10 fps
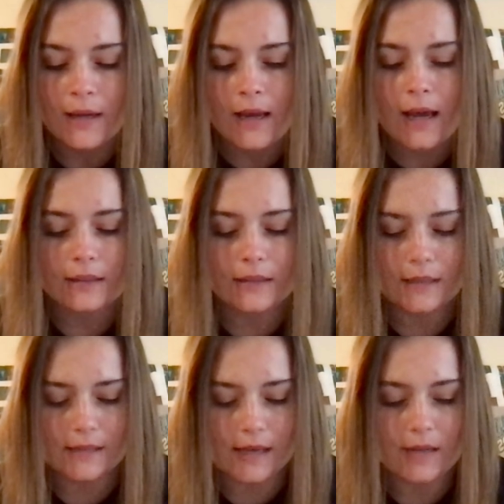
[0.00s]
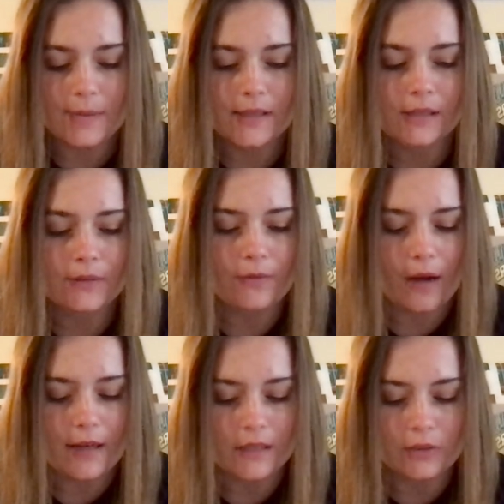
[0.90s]
And then the second piece of
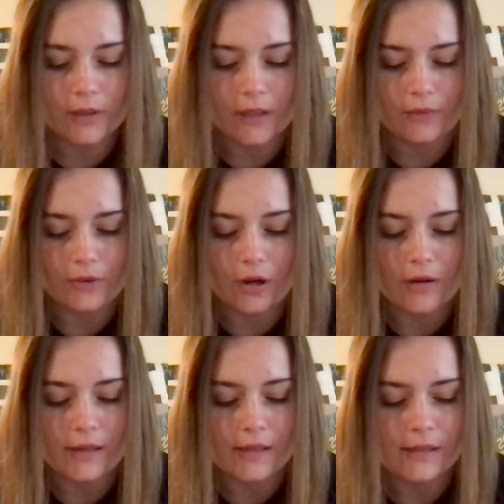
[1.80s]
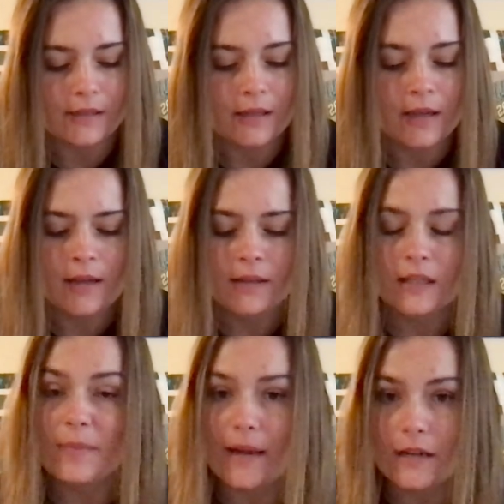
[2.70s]
advice I would give y'all is
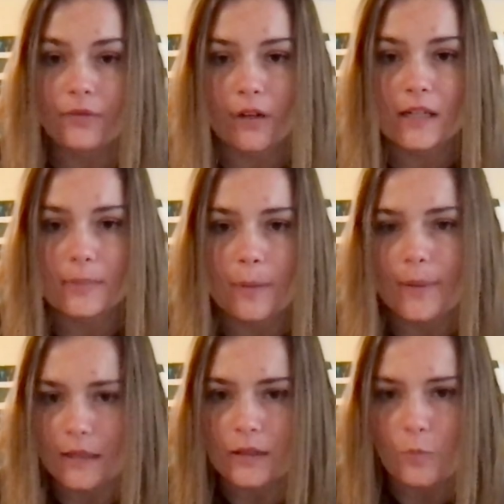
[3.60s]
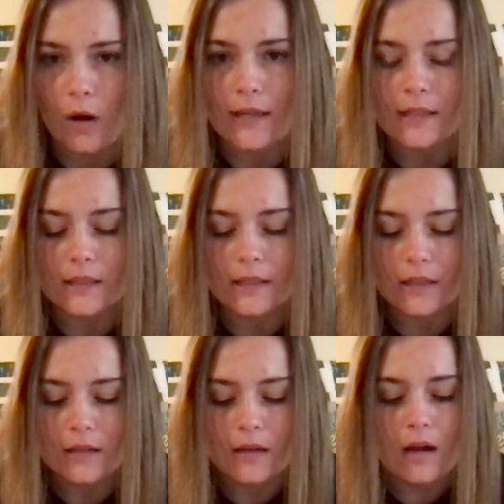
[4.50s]
to make friends, but pick them wisely.
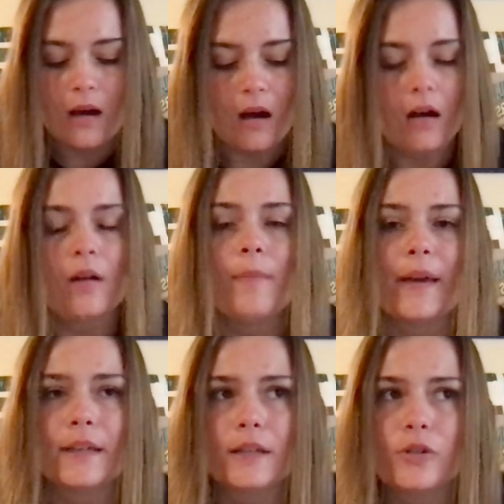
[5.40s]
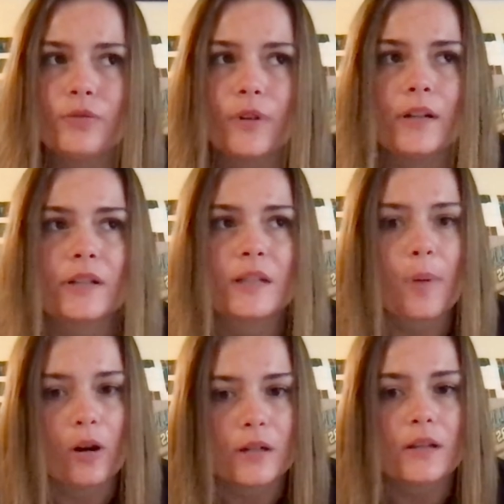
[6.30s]
Making new friends is
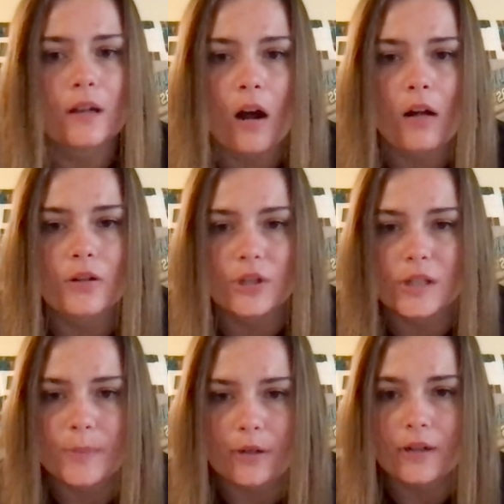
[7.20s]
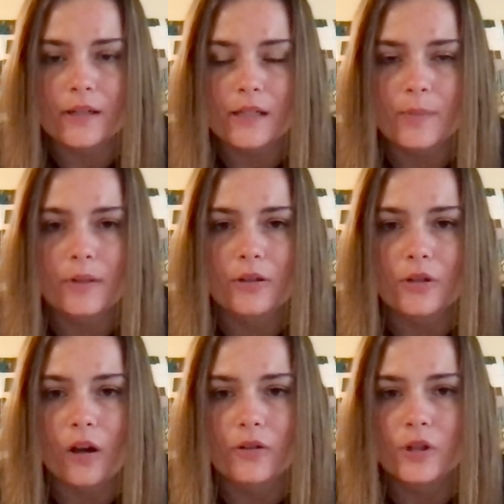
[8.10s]
part of the college experience, but
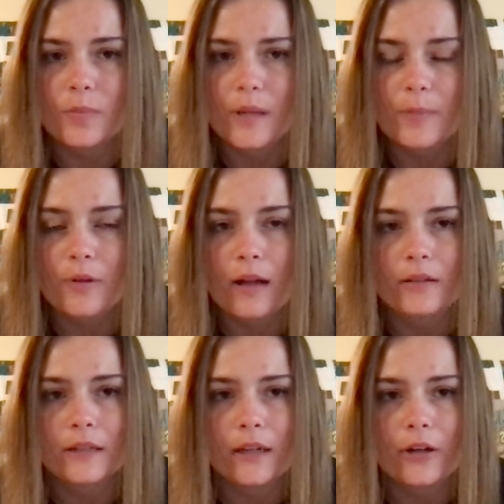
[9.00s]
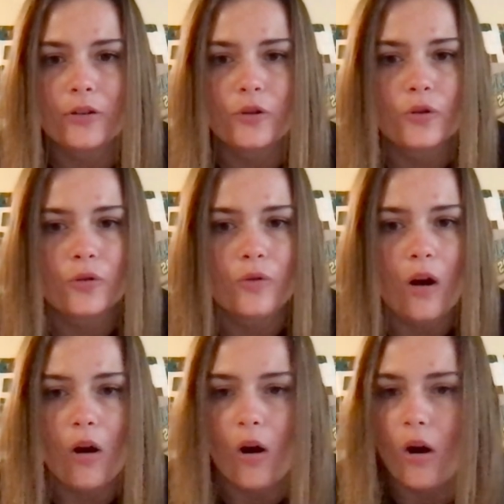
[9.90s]
there's also people out there who
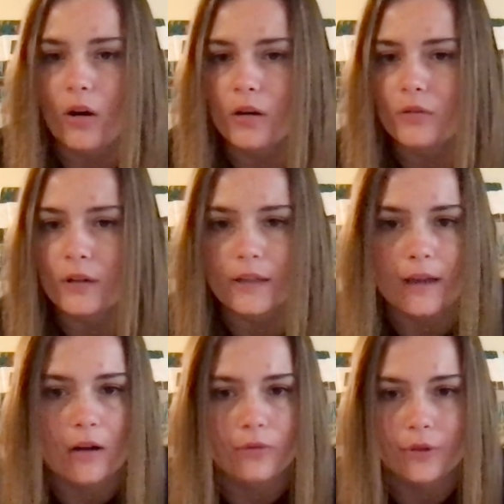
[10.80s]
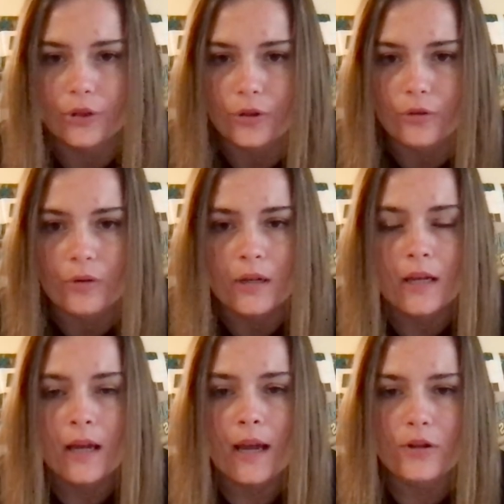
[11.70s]
aren't looking out for you
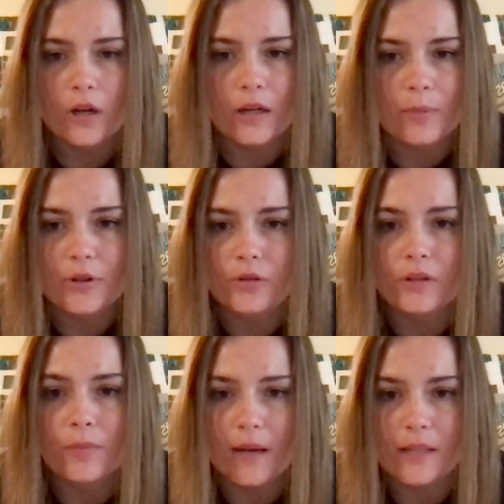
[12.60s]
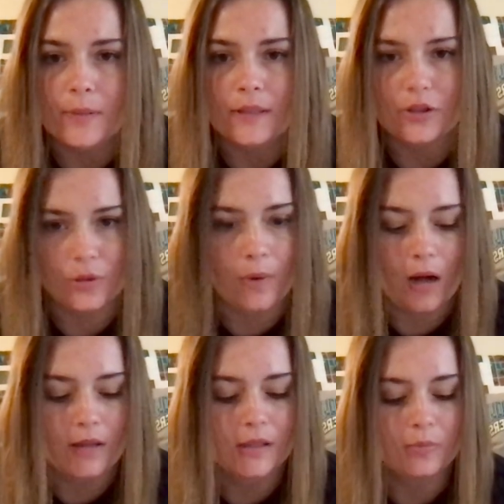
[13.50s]
and trying to put you in the best position
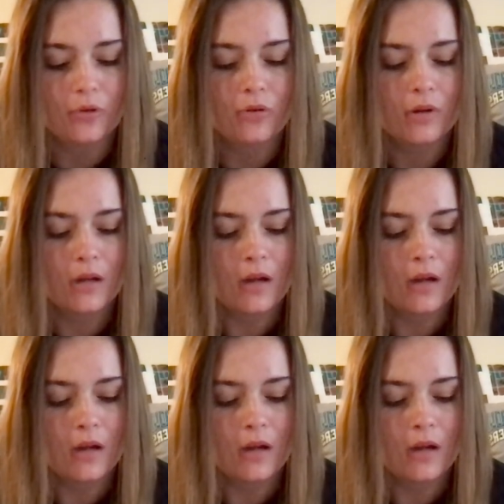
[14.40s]
possible.